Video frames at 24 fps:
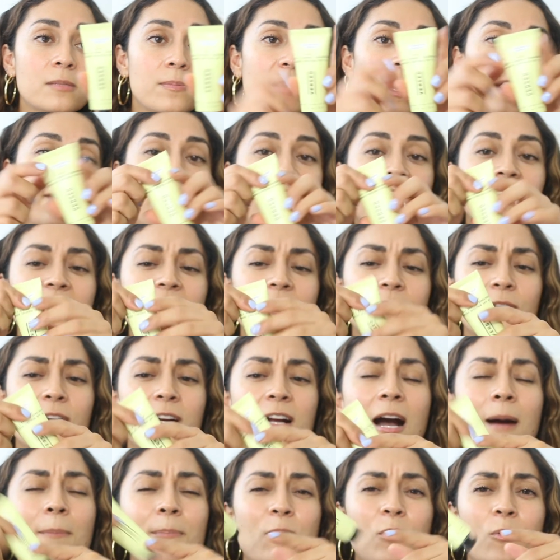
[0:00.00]
but I've had this for a
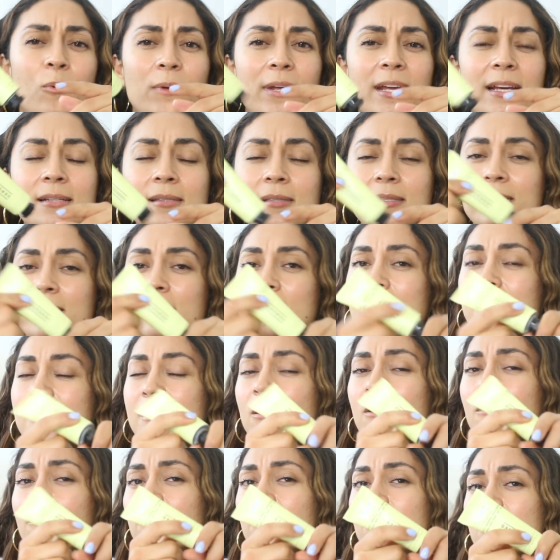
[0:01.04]
couple weeks and it
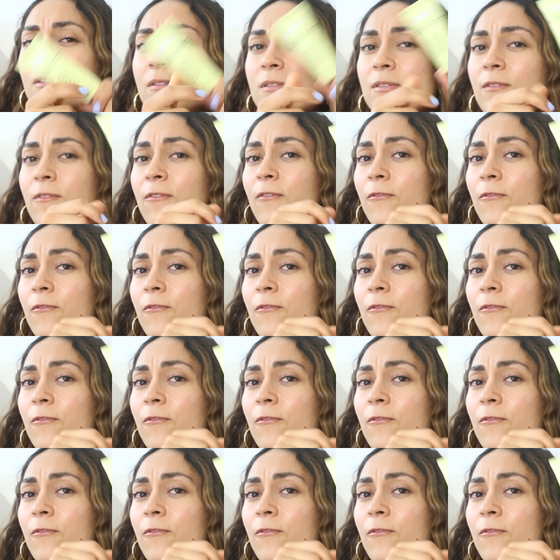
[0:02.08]
still feels